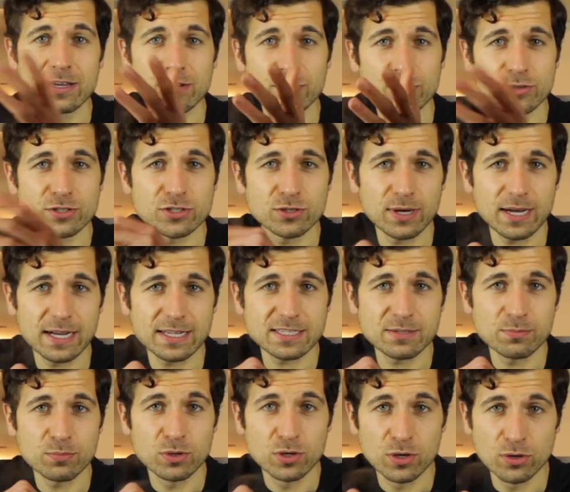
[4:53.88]
You can also add
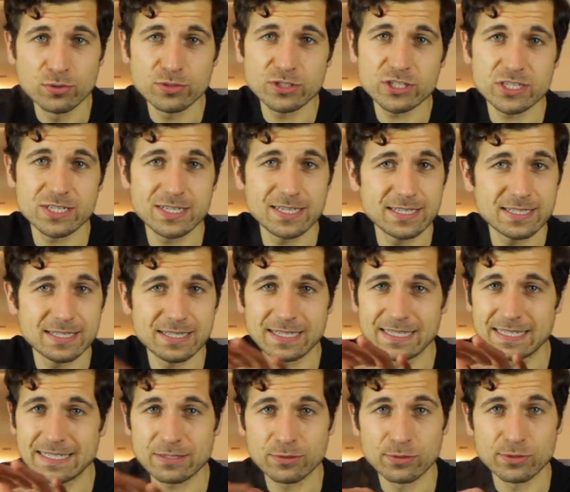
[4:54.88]
some goat's cheese,
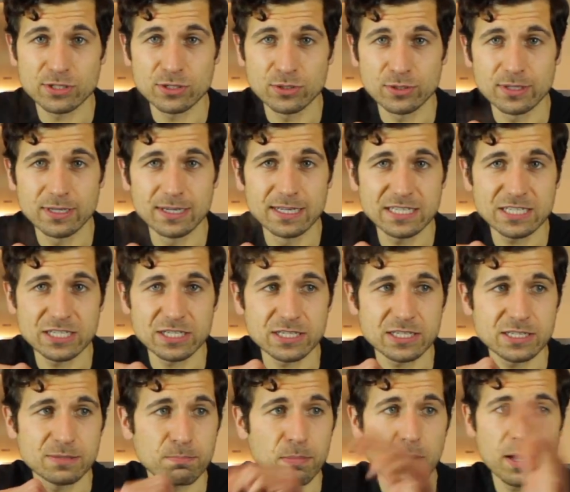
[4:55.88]
it's also
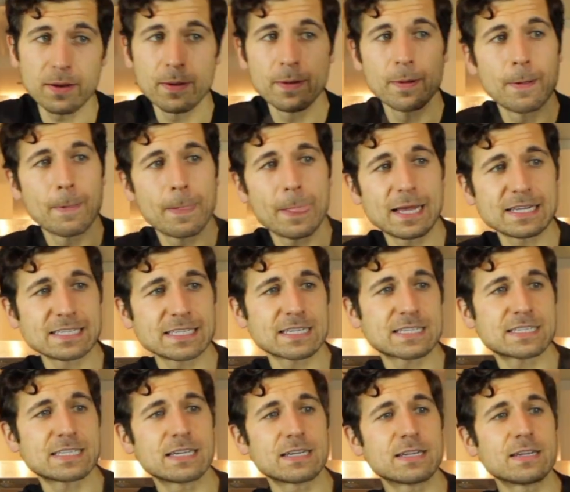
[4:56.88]
delicious. But as I
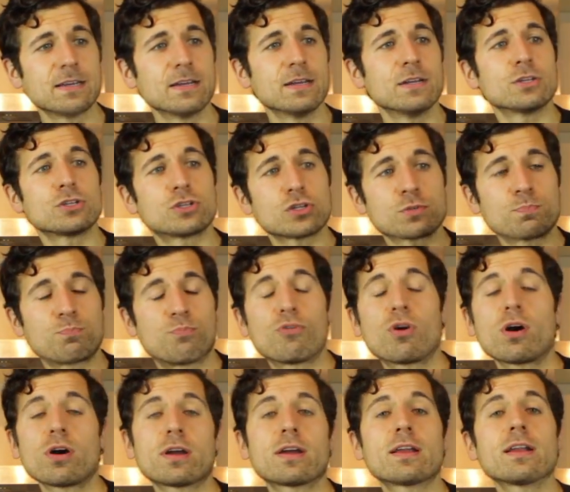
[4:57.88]
said, Just
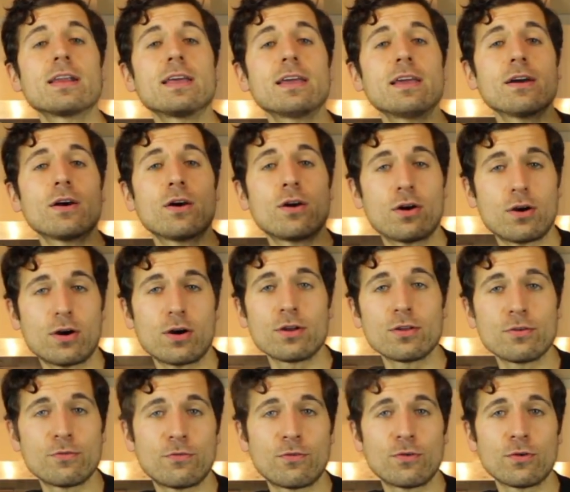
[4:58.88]
broccoli,
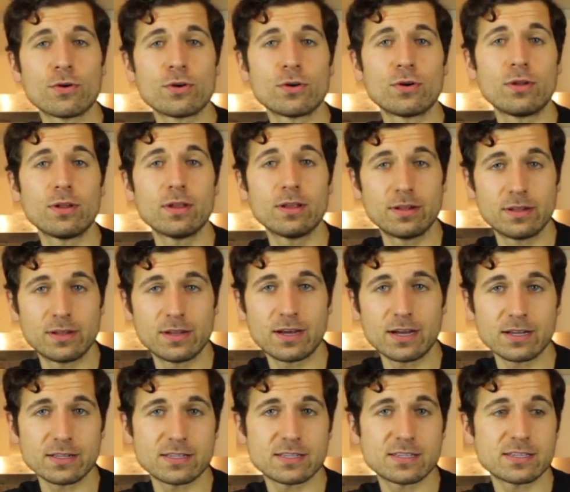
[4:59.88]
olive oil,
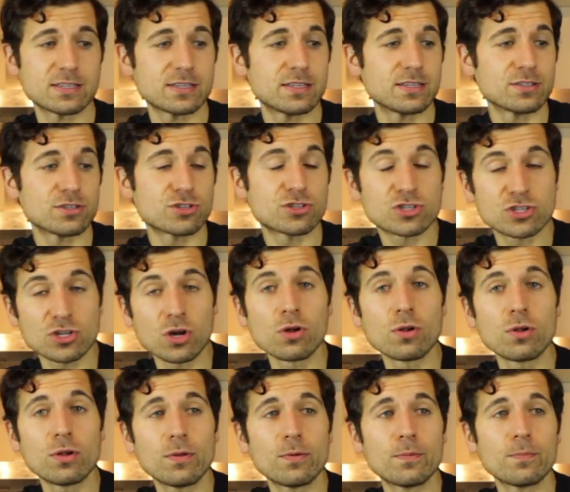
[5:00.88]
nuts, and
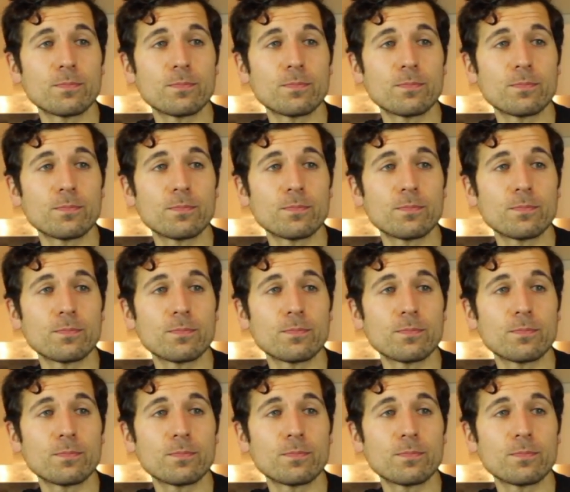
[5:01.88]
salt